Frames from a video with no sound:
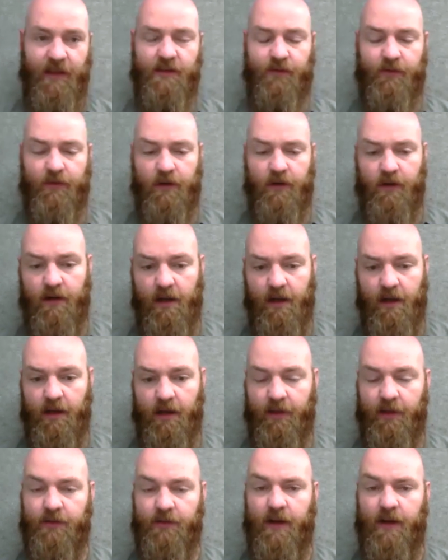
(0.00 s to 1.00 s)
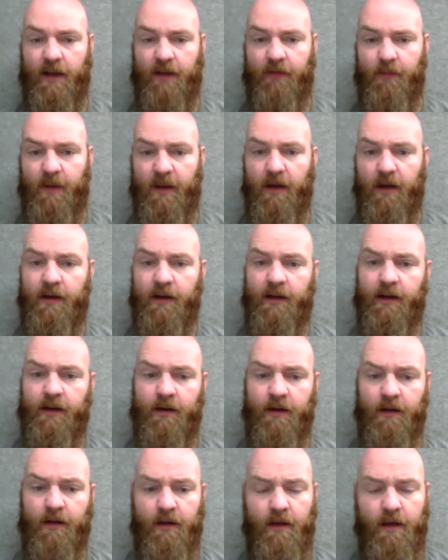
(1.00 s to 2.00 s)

for having me on here.